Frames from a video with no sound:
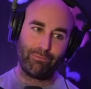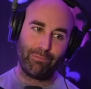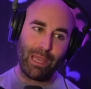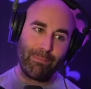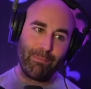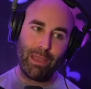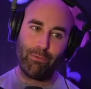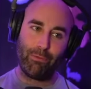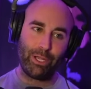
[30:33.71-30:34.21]

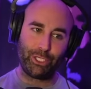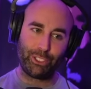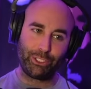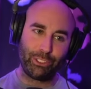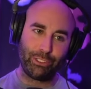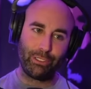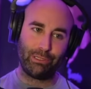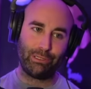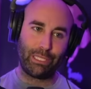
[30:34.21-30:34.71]
Maybe we
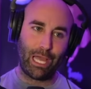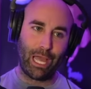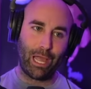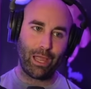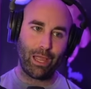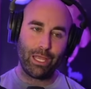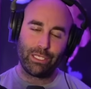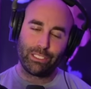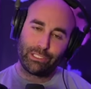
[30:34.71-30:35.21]
shouldn't
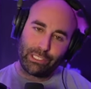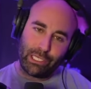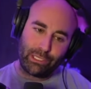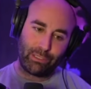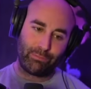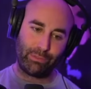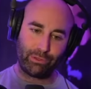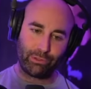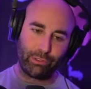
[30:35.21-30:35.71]
send
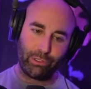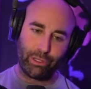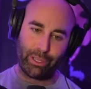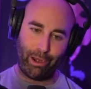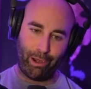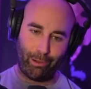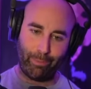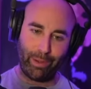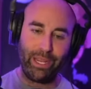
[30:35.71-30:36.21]
him to the
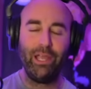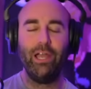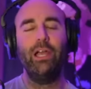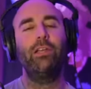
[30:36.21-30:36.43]
army.